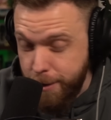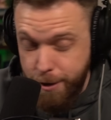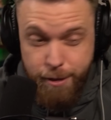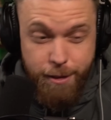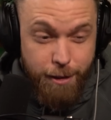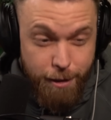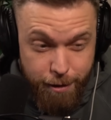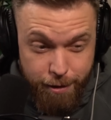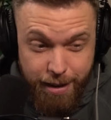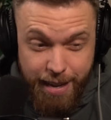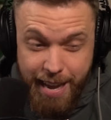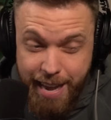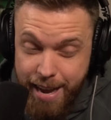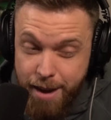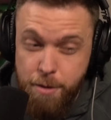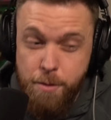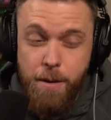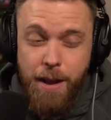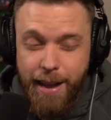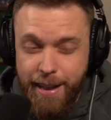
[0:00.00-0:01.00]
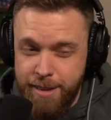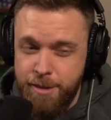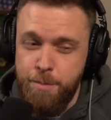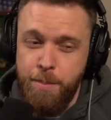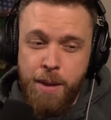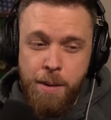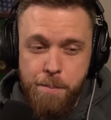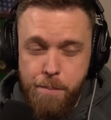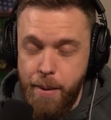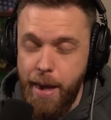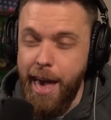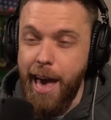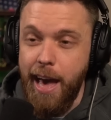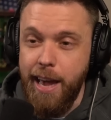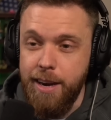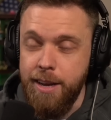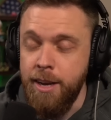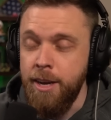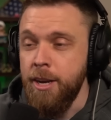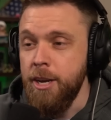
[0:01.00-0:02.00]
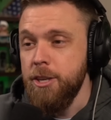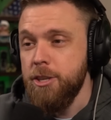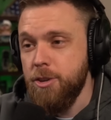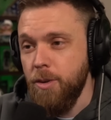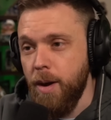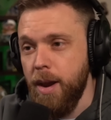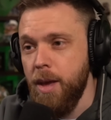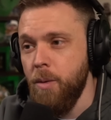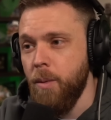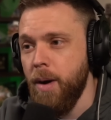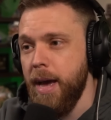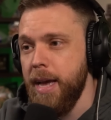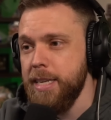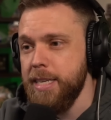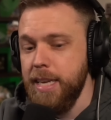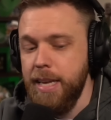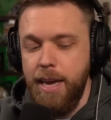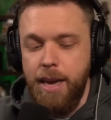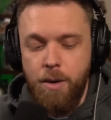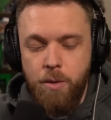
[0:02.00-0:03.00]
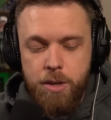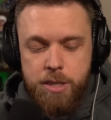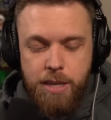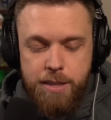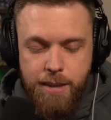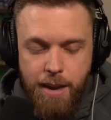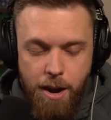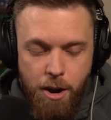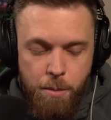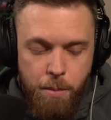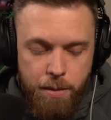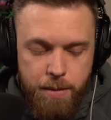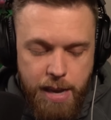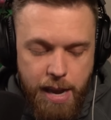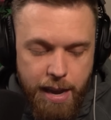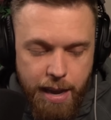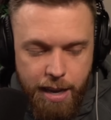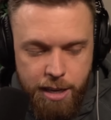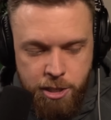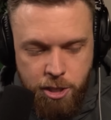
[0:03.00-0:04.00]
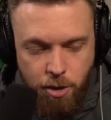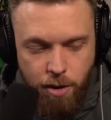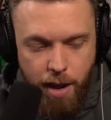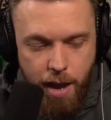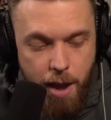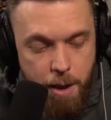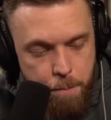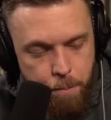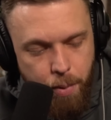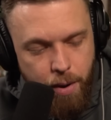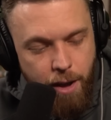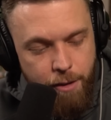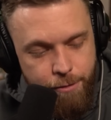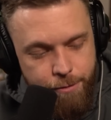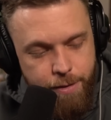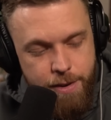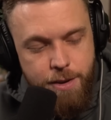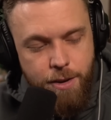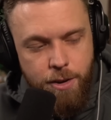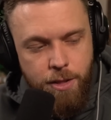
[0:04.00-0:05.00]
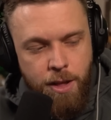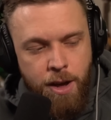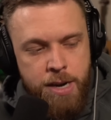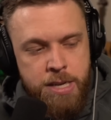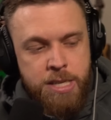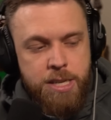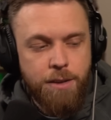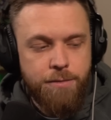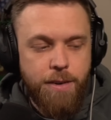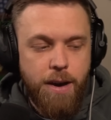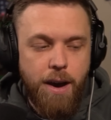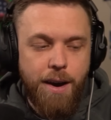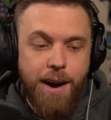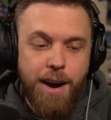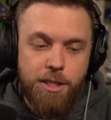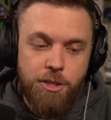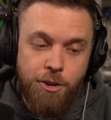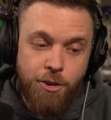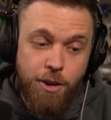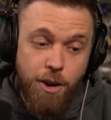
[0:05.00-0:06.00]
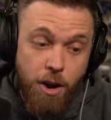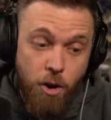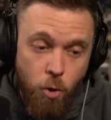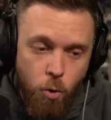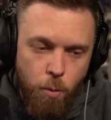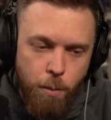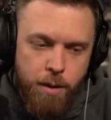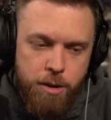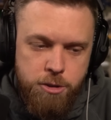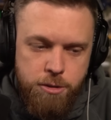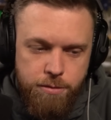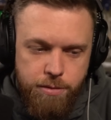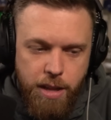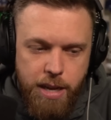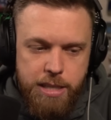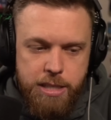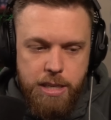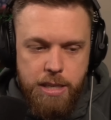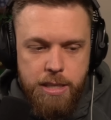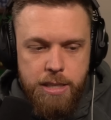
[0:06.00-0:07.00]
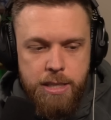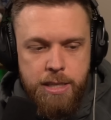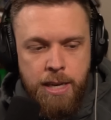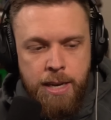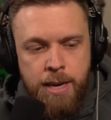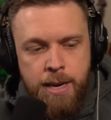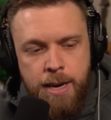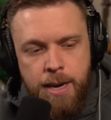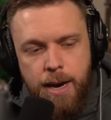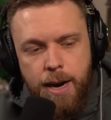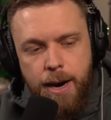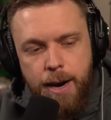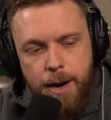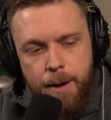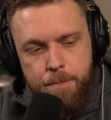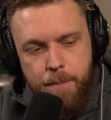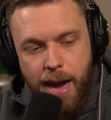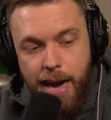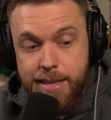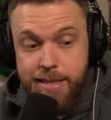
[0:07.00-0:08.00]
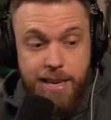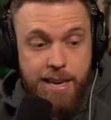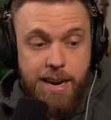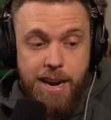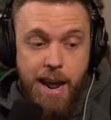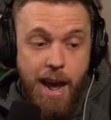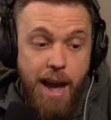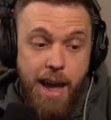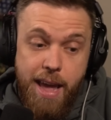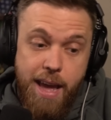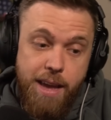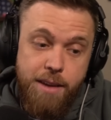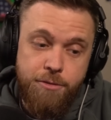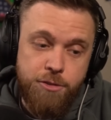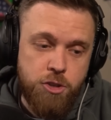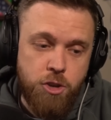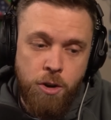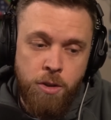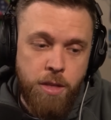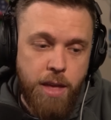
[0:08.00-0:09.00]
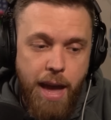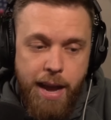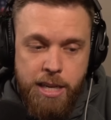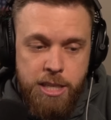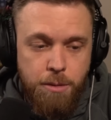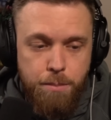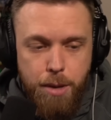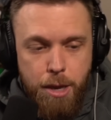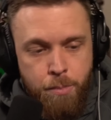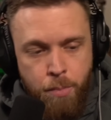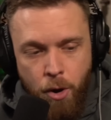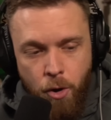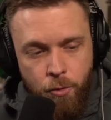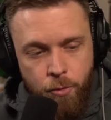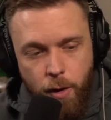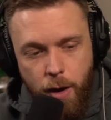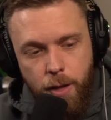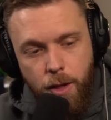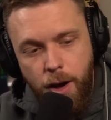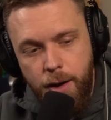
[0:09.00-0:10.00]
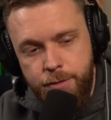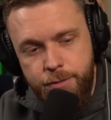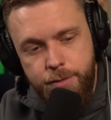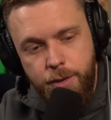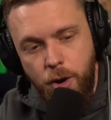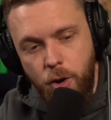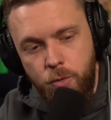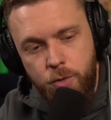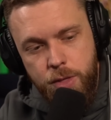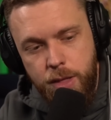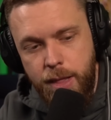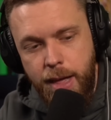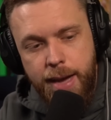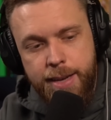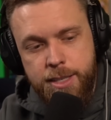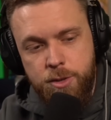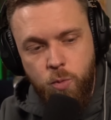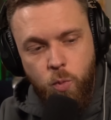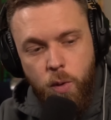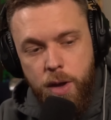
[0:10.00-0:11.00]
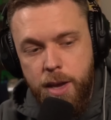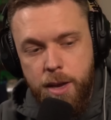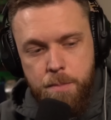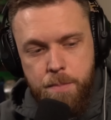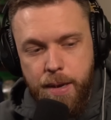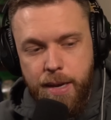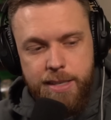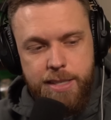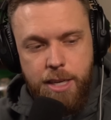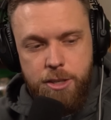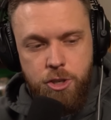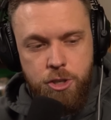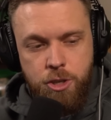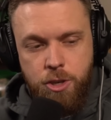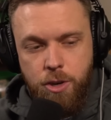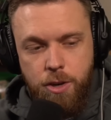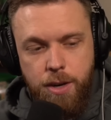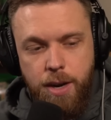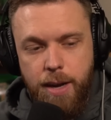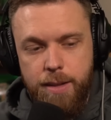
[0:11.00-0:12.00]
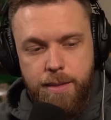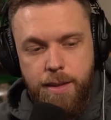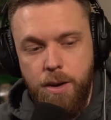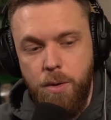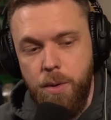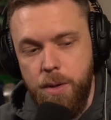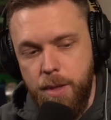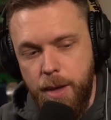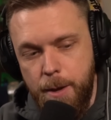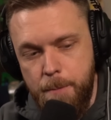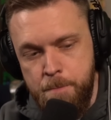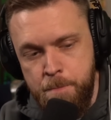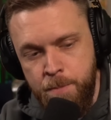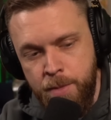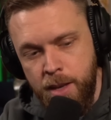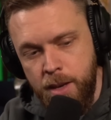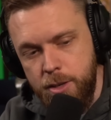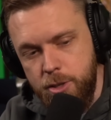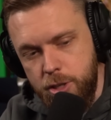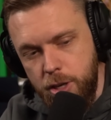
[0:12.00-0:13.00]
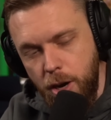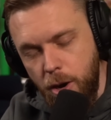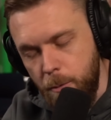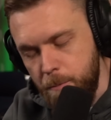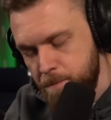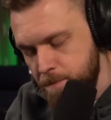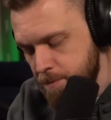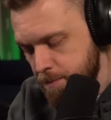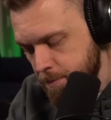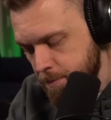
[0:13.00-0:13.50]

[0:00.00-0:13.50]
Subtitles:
dude. It's been bad. So anyways, it was a terrible day yesterday, but I figured a lot of stuff out. I learned a whole bunch of lessons. I even turned the XMP profile off over the last week because I just could not deal with it. So